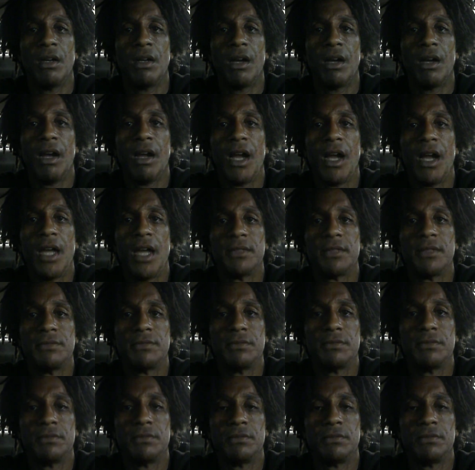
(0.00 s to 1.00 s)
All right.
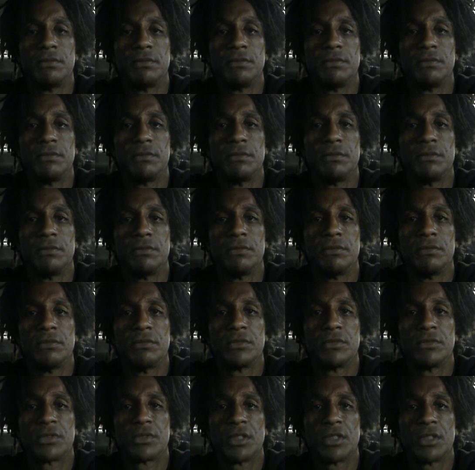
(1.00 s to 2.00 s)

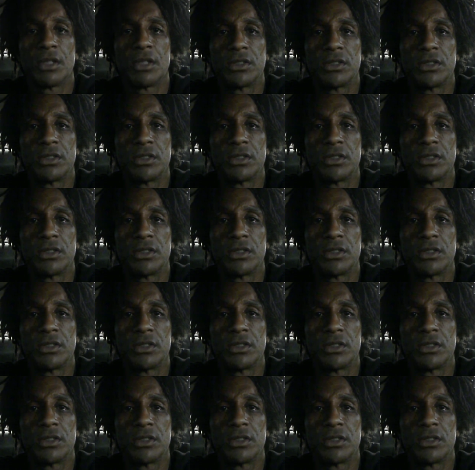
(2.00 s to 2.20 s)
Talk to you